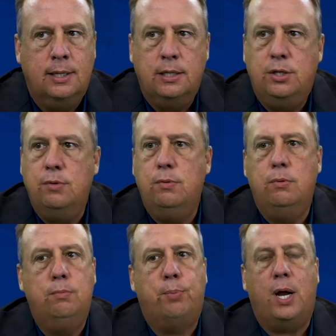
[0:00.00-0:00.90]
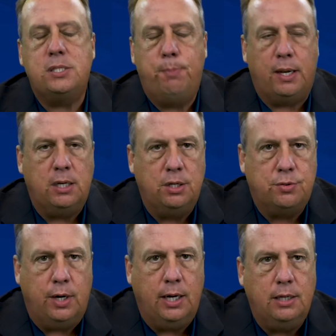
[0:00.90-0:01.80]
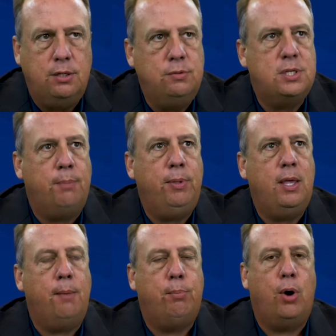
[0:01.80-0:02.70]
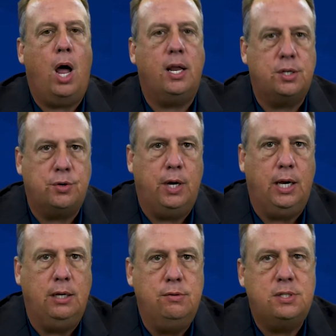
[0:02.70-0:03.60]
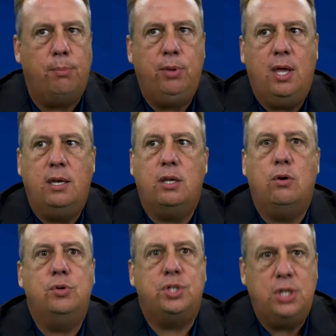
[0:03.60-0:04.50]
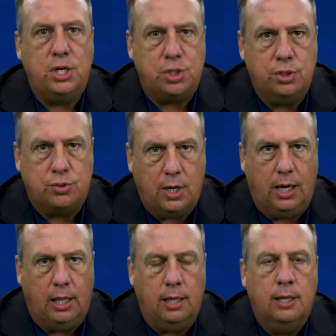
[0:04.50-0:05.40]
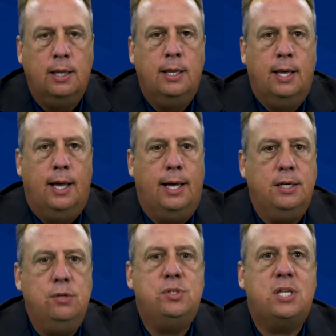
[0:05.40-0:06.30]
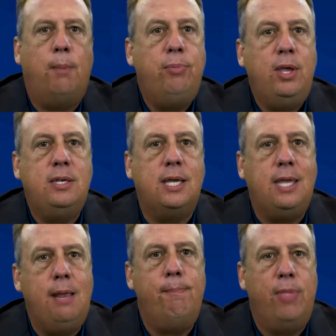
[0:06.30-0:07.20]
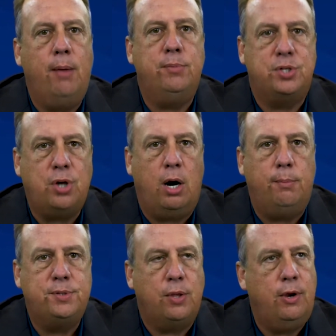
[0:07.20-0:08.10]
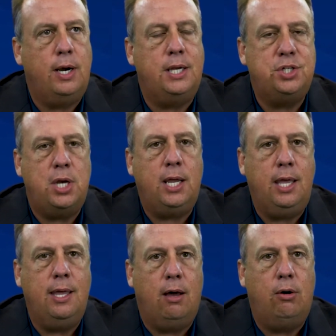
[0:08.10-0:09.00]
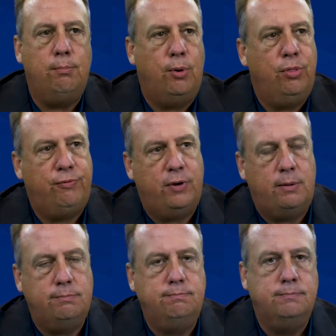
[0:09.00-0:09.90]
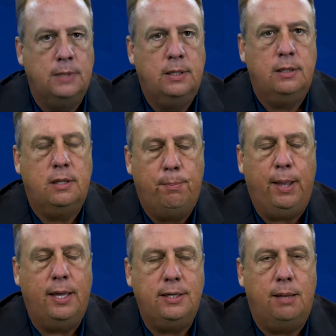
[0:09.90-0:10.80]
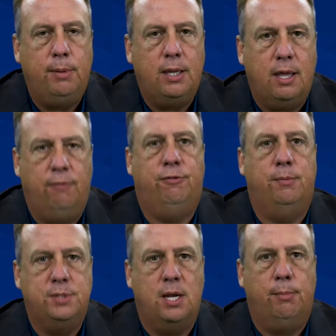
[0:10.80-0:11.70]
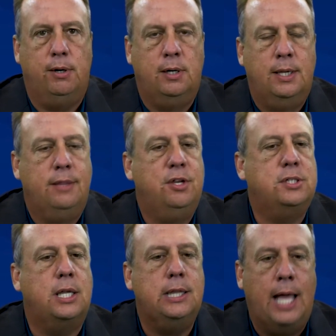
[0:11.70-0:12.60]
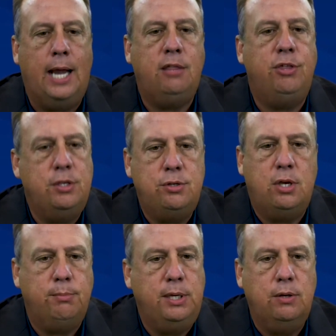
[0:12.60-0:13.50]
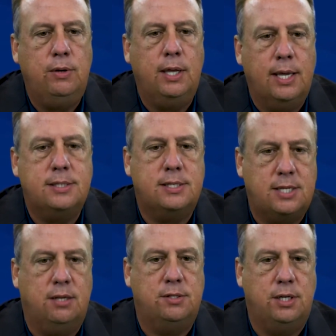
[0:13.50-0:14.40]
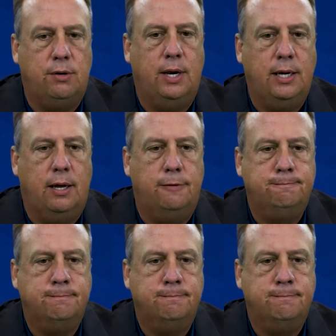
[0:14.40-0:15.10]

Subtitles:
Do prospecting training, do something on product training, do something on negotiation training, do something to keep them sharp so they're not checking out both from the pandemic and from summer. There's a lot of things you can be doing as a sales leader right now.